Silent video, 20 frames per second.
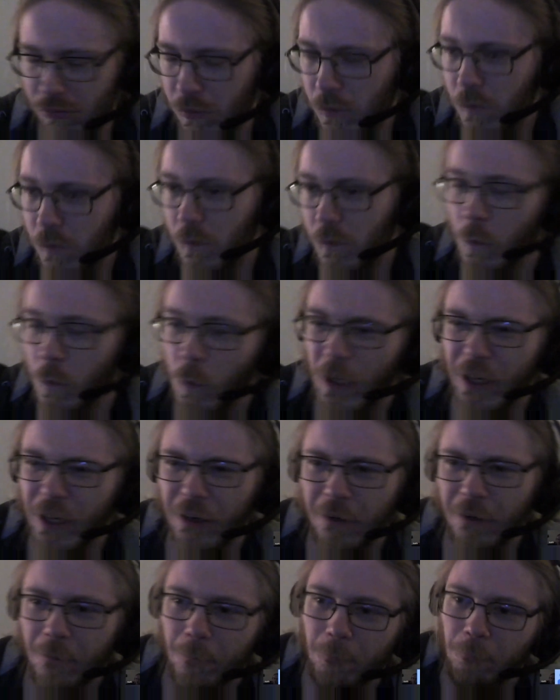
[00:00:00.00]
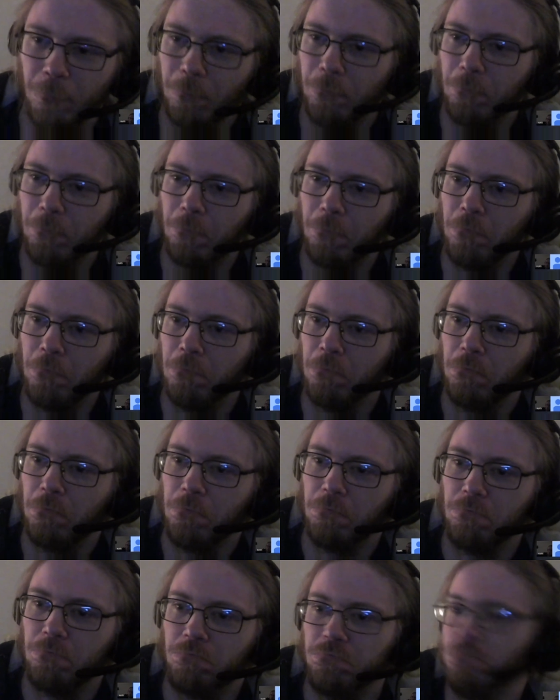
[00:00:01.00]
I didn't see a setting for
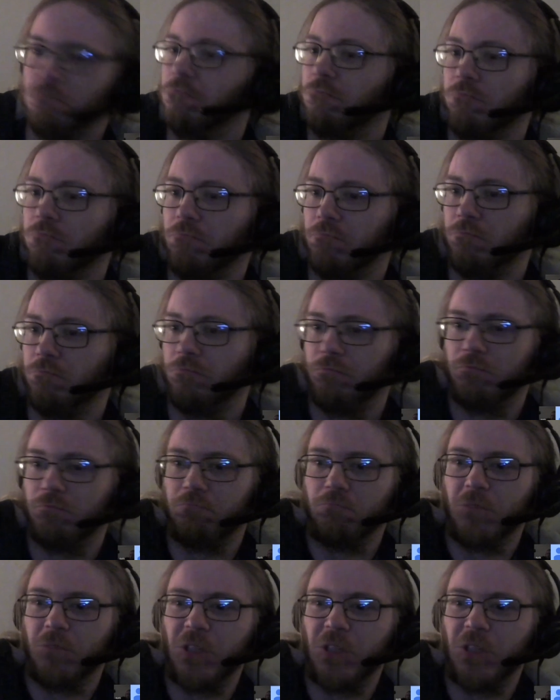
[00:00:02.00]
it.